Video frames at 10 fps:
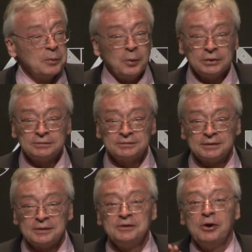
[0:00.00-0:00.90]
what
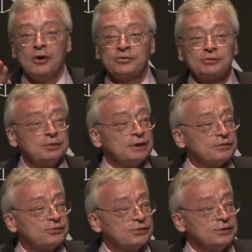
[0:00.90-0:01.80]
the Austrian
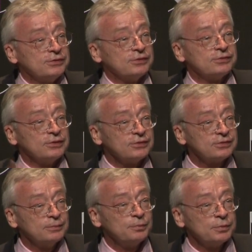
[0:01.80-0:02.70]
thesis is.